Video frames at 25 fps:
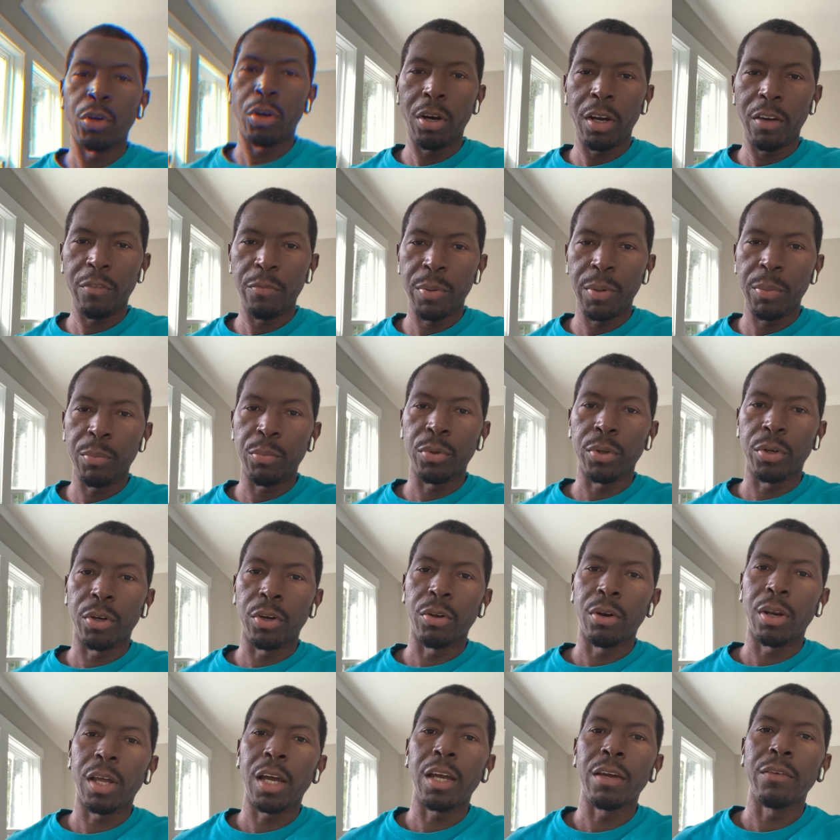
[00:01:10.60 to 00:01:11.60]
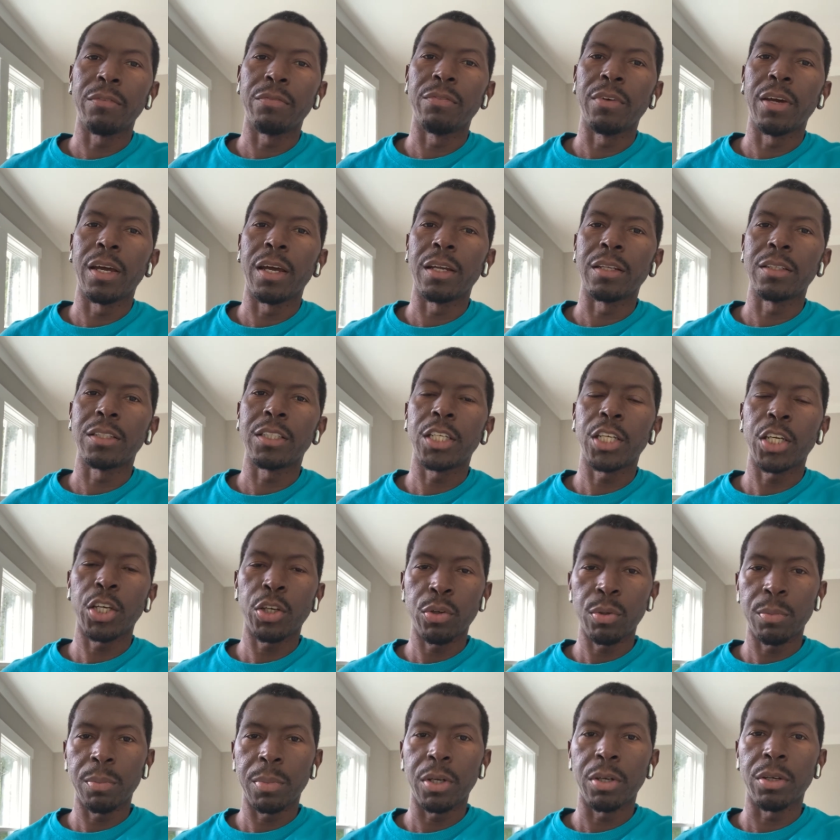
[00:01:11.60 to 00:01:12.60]
we all have people in our life that
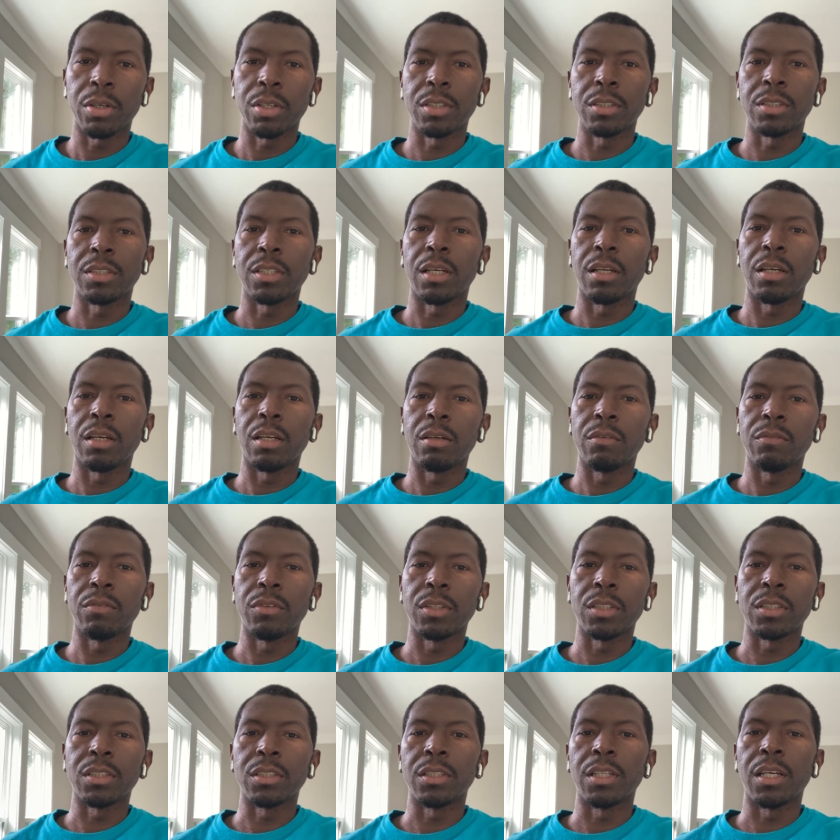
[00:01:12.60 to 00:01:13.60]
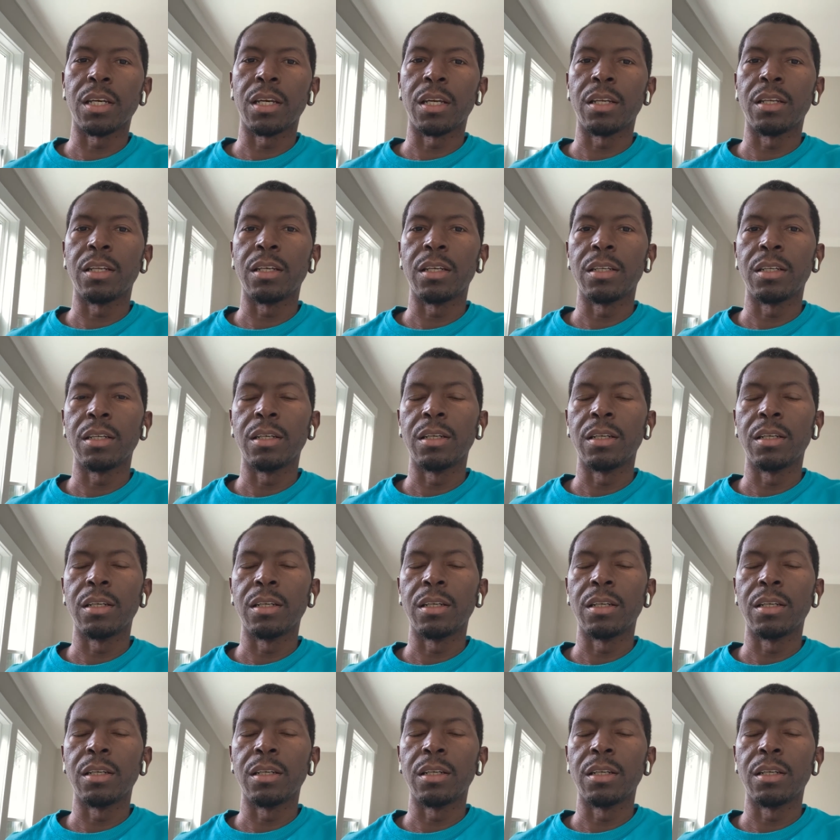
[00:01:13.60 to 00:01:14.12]
care about us, that love us, that